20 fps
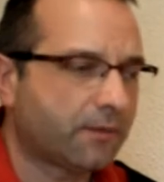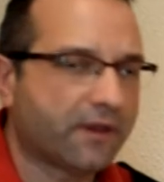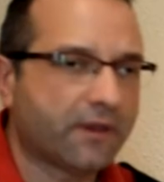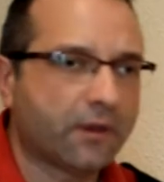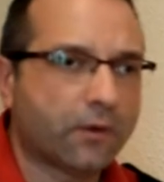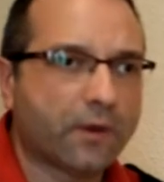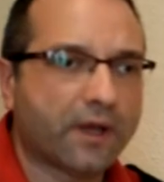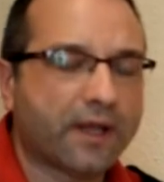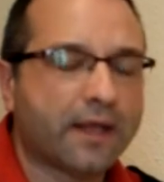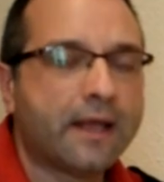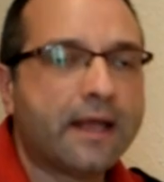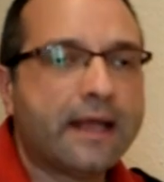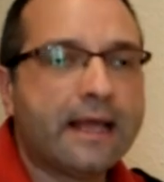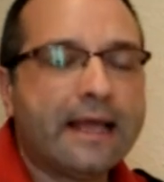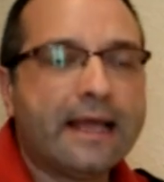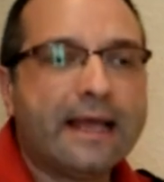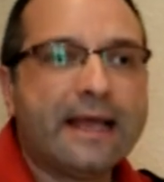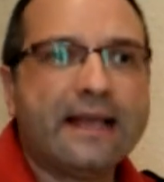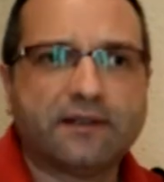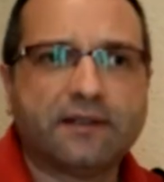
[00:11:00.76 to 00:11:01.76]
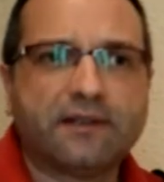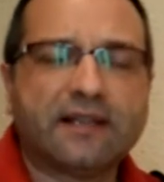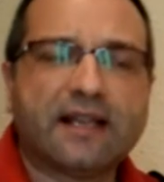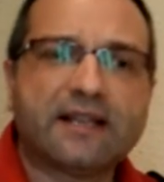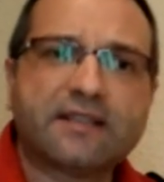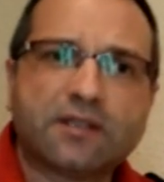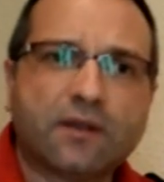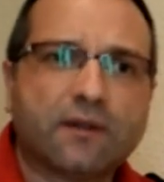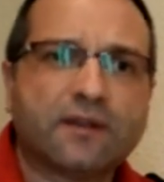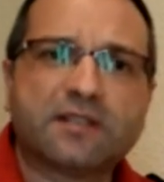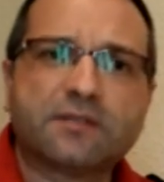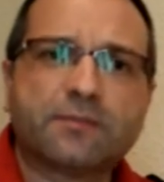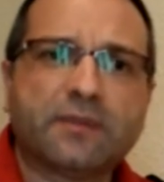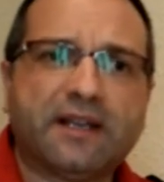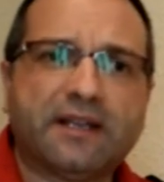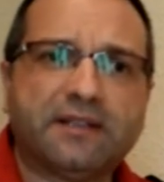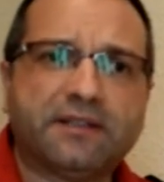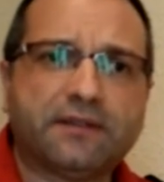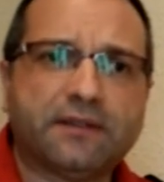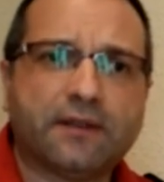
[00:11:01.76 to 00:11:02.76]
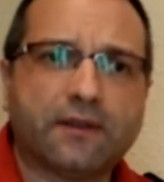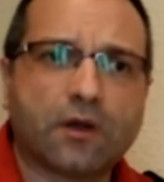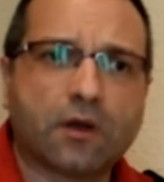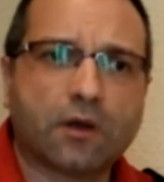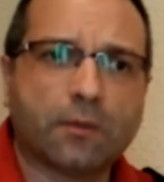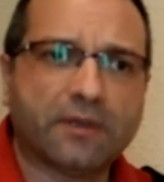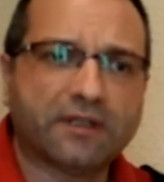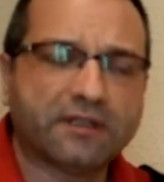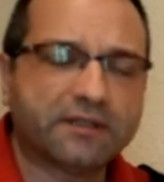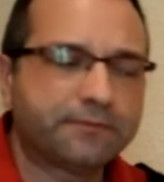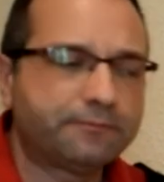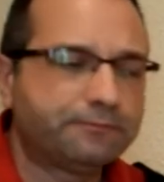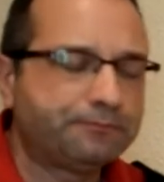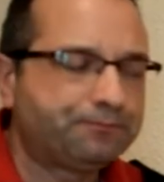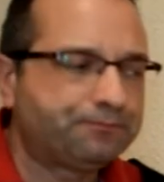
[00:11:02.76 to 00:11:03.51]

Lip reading: by the way. That's all explained in the document.